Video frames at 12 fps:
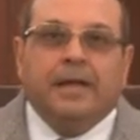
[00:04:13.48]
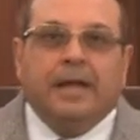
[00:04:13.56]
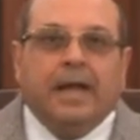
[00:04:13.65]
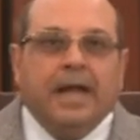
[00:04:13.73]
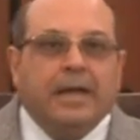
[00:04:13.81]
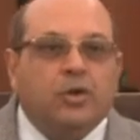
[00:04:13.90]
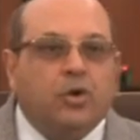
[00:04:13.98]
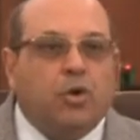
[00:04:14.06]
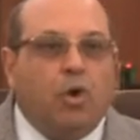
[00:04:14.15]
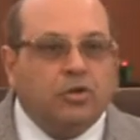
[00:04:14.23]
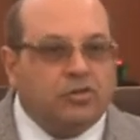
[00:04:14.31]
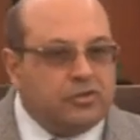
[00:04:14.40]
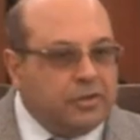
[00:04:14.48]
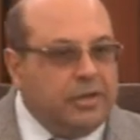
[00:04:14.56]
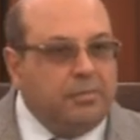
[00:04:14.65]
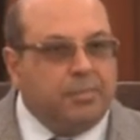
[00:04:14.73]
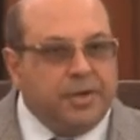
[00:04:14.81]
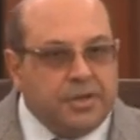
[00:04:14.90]
And courts
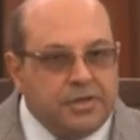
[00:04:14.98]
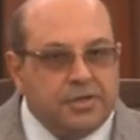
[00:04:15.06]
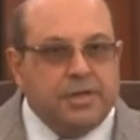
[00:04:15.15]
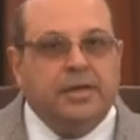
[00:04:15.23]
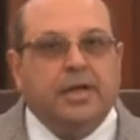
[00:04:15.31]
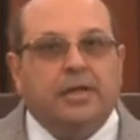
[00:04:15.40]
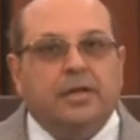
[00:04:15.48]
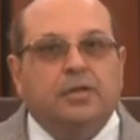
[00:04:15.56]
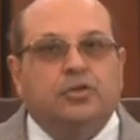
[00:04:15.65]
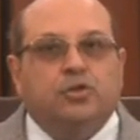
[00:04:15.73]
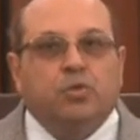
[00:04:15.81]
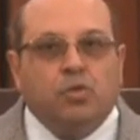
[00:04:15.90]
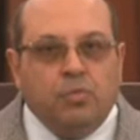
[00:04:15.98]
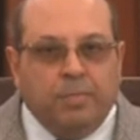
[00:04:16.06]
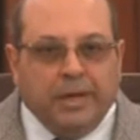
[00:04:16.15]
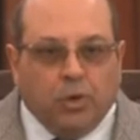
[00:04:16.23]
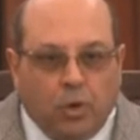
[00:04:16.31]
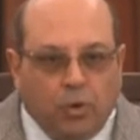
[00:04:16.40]
in British India should
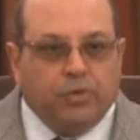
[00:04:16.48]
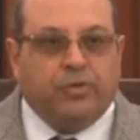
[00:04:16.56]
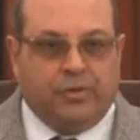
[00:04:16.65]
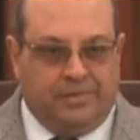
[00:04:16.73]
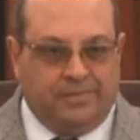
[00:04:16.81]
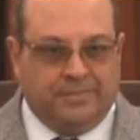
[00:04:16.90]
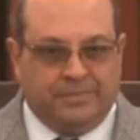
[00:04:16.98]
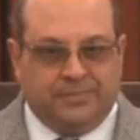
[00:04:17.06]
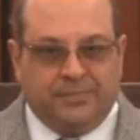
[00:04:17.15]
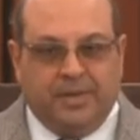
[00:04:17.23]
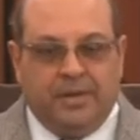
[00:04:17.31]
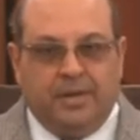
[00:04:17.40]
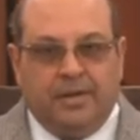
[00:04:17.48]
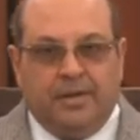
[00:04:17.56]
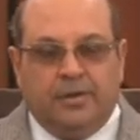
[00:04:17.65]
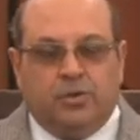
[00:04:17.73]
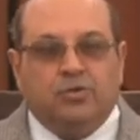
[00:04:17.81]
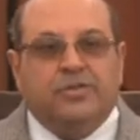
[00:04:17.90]
be loath
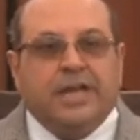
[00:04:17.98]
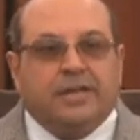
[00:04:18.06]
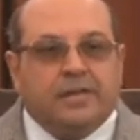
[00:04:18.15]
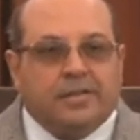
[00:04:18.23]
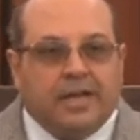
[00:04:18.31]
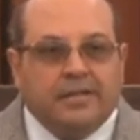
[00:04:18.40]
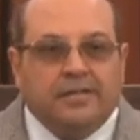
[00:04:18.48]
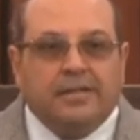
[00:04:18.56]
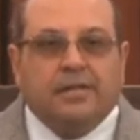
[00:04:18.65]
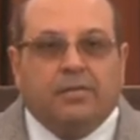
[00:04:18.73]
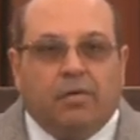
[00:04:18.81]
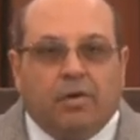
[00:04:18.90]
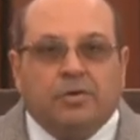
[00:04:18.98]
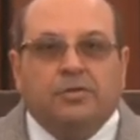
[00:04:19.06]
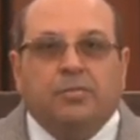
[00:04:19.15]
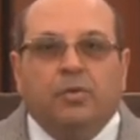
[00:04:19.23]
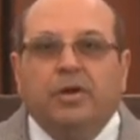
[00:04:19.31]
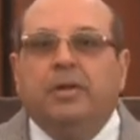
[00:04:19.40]
to set aside these awards
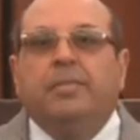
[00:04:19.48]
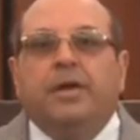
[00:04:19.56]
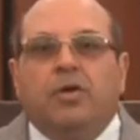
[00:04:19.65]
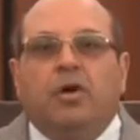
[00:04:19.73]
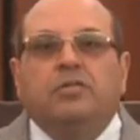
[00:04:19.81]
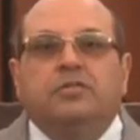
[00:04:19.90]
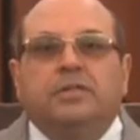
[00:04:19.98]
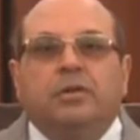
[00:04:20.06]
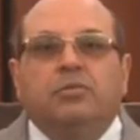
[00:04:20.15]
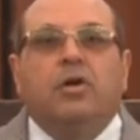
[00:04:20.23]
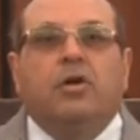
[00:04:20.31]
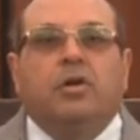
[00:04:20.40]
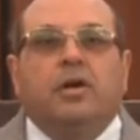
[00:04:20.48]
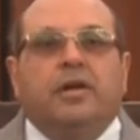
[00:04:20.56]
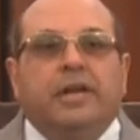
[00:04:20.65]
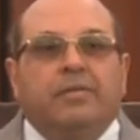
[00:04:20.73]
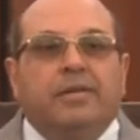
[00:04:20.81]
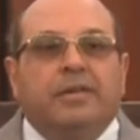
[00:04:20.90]
only because they do not
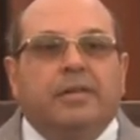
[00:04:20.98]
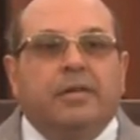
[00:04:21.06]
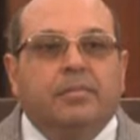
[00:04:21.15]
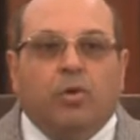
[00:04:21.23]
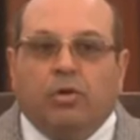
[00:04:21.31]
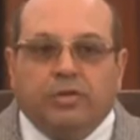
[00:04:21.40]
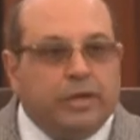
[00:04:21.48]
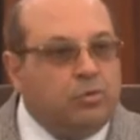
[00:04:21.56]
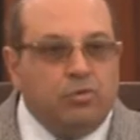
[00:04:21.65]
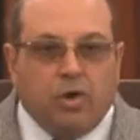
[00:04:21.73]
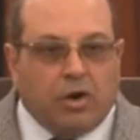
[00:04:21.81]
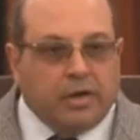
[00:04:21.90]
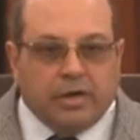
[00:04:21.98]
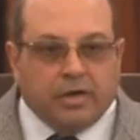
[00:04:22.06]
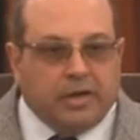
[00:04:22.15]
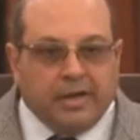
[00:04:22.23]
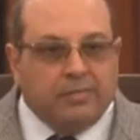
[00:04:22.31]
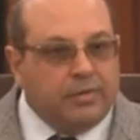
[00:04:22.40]
agree with them or they do not
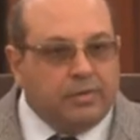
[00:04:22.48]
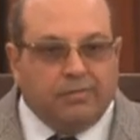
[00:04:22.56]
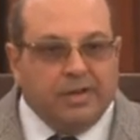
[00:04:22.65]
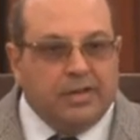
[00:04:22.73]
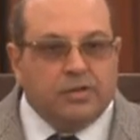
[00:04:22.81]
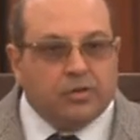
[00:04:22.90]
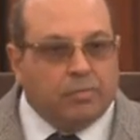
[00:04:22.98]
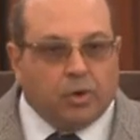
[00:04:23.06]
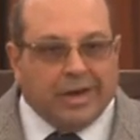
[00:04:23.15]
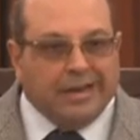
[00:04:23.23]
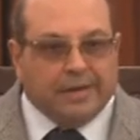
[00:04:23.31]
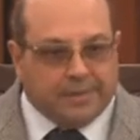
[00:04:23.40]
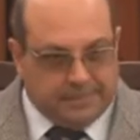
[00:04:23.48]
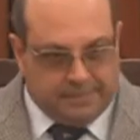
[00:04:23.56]
agree with village morality.